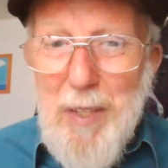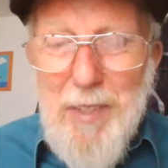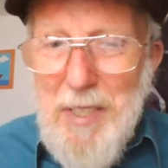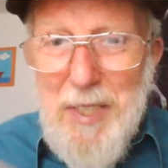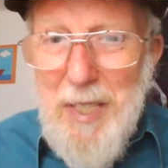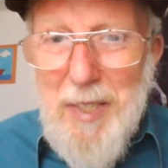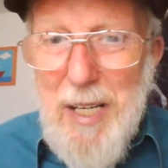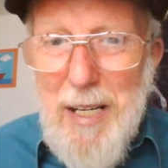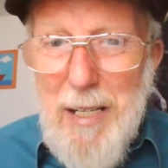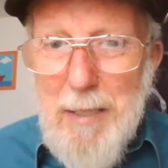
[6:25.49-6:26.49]
they did
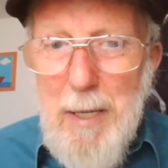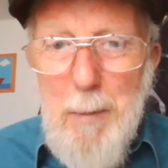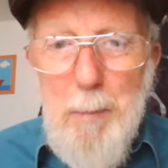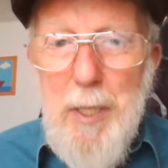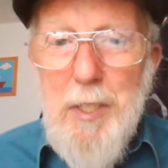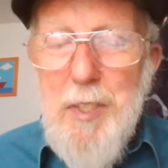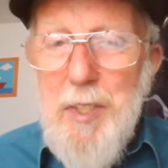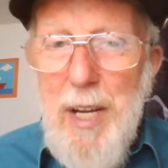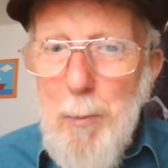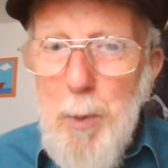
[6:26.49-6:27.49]
that because
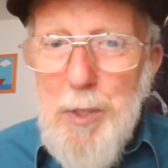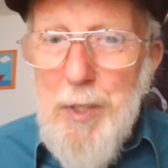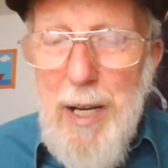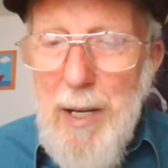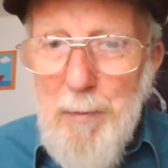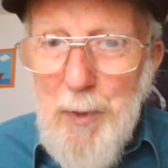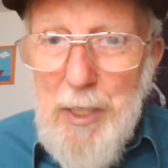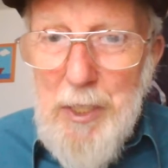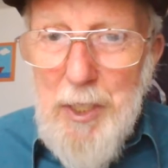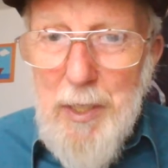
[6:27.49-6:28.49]
that wasn't
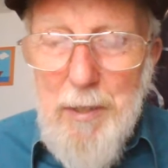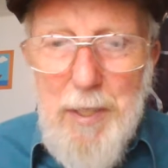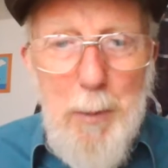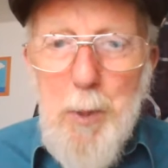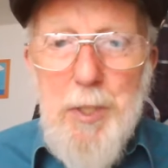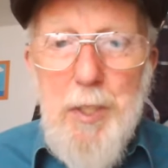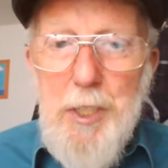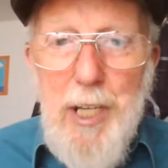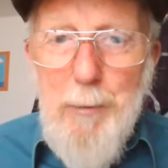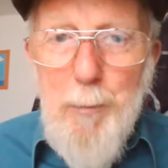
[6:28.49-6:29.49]
average, that wasn't
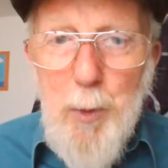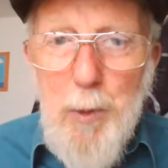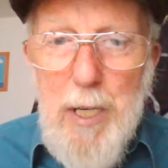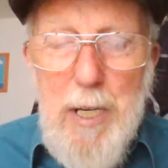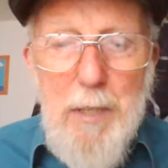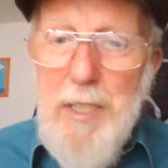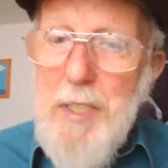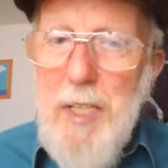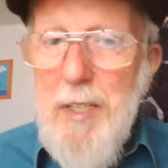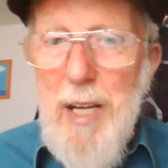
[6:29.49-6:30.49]
general. They
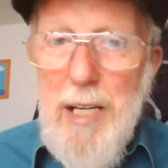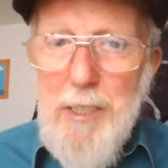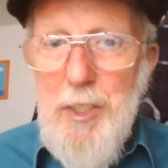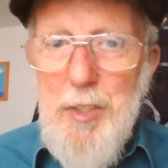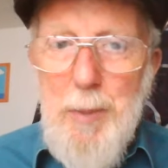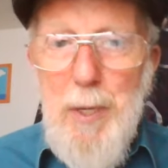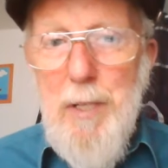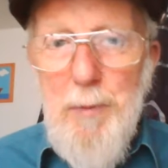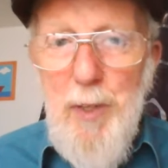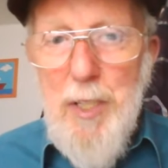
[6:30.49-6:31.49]
did that just to make
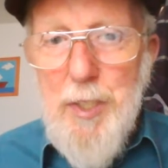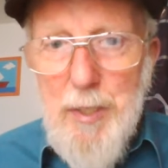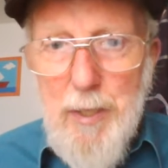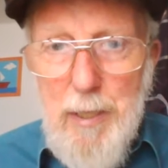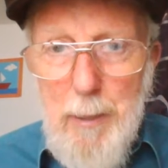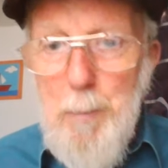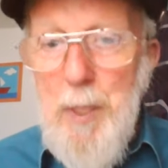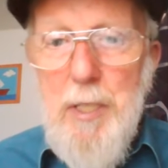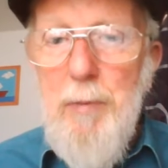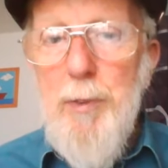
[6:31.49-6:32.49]
a fuss and
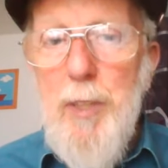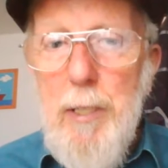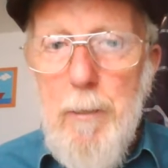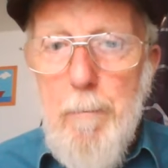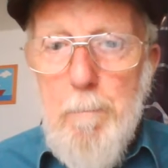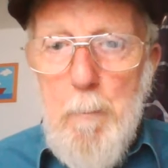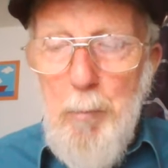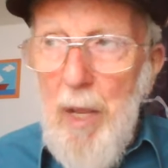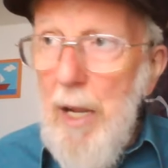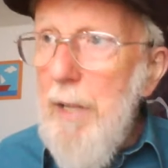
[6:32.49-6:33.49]
be different.
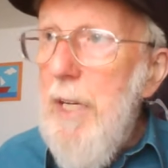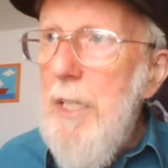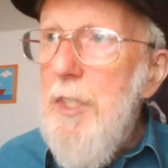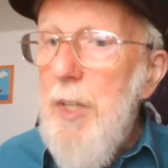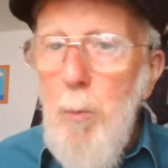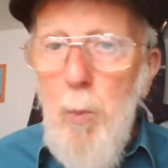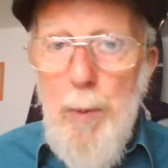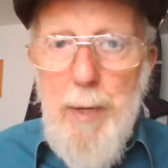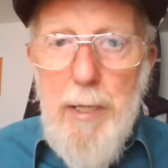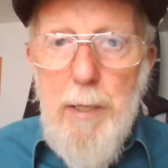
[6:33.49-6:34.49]
And then some
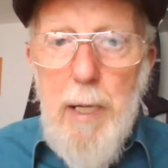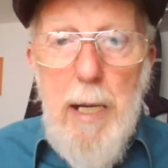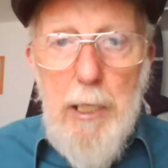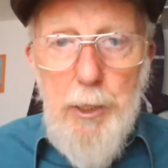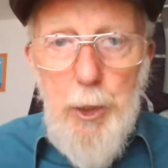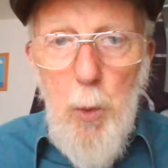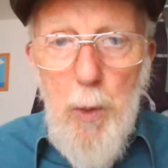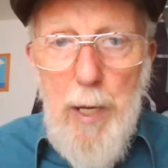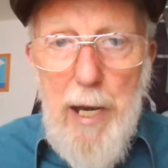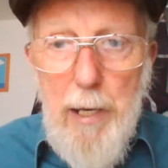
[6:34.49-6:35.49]
women had
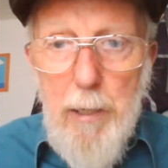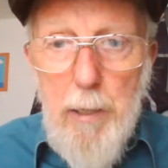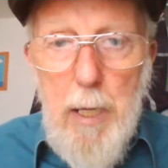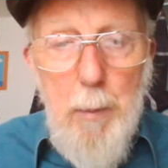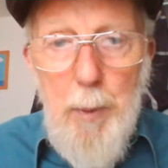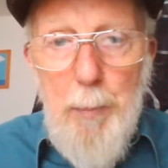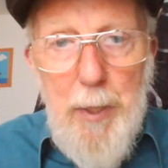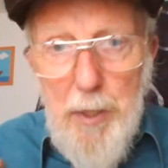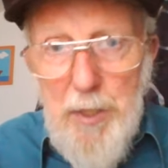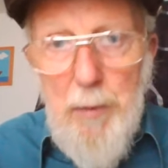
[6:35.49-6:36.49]
short hair, but
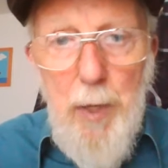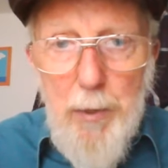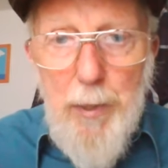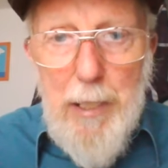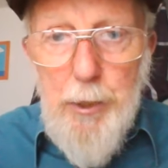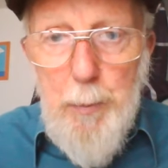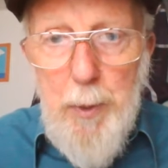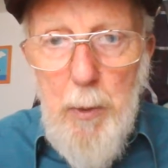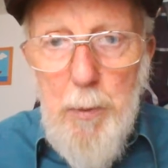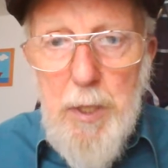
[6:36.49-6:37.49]
because of other
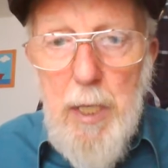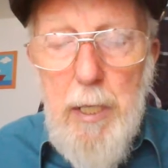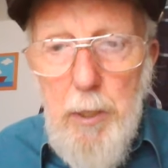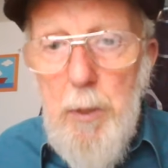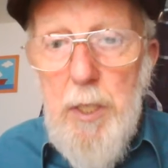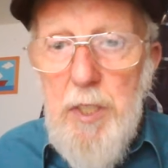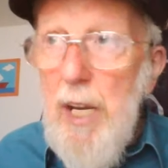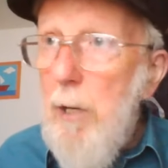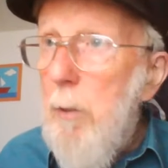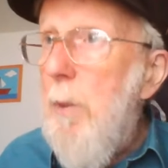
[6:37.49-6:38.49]
attributes, you could
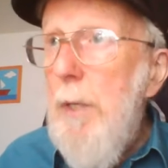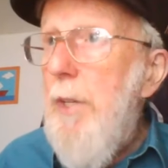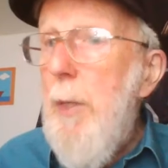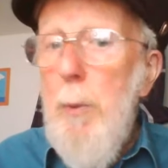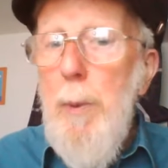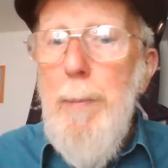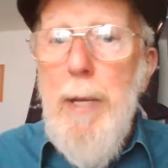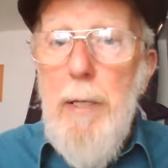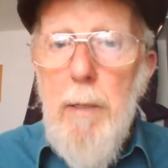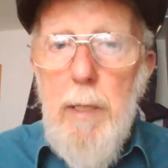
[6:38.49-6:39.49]
tell they were
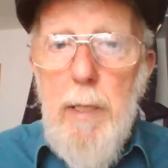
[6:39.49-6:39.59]
women.